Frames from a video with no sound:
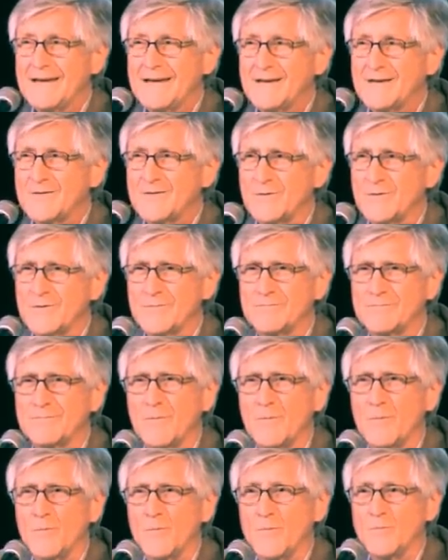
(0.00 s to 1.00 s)
sort of
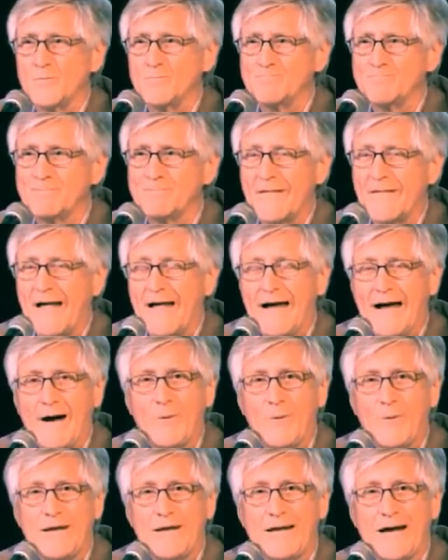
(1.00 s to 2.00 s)
how
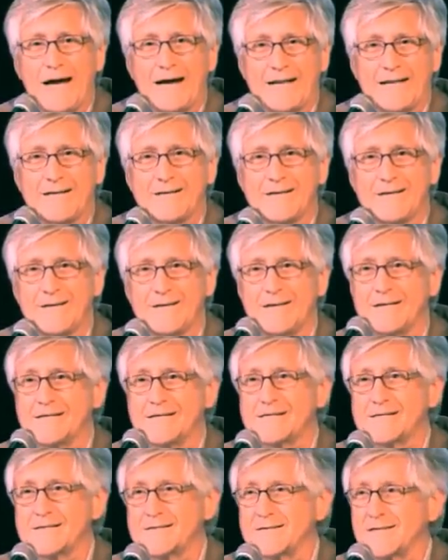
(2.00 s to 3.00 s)
we got into this
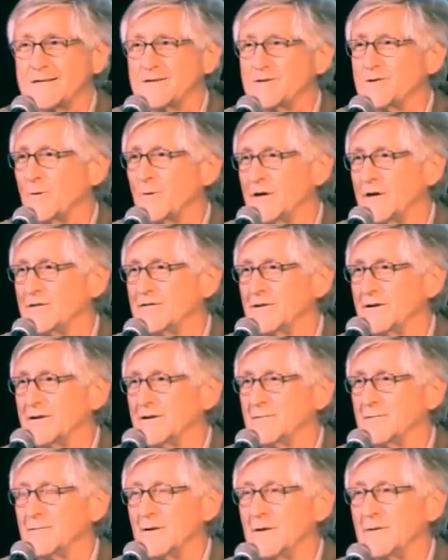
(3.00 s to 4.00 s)
situation
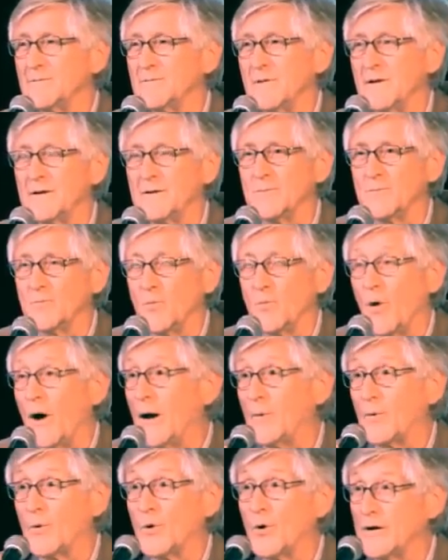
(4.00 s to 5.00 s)
and, and, and why
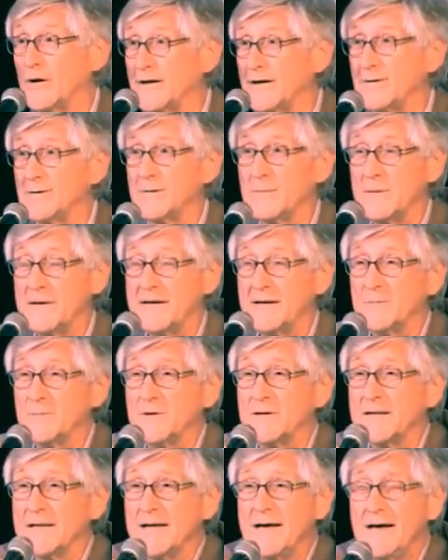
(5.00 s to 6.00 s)
we're all here to begin with.
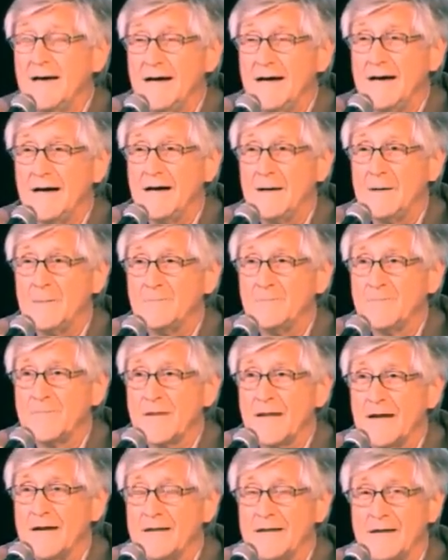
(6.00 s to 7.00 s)
Um,
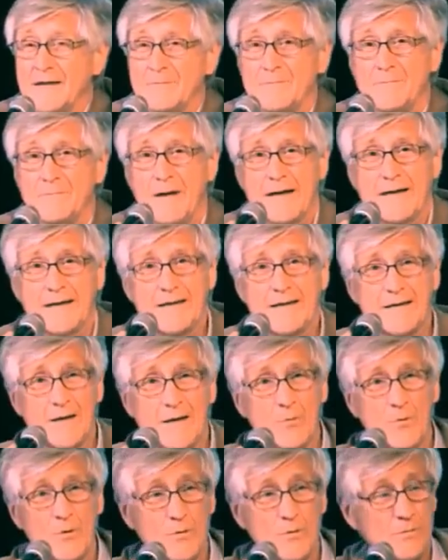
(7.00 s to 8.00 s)
and then Maggie and I
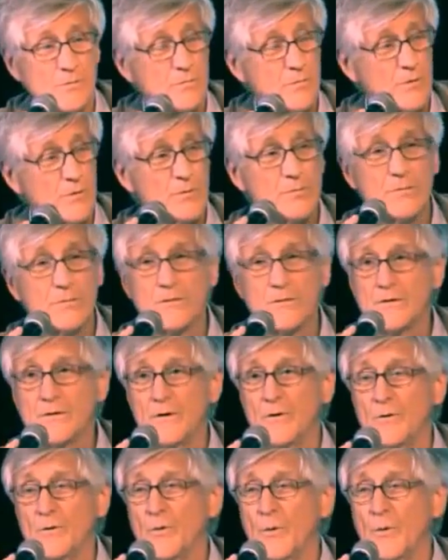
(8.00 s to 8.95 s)
will, will go to a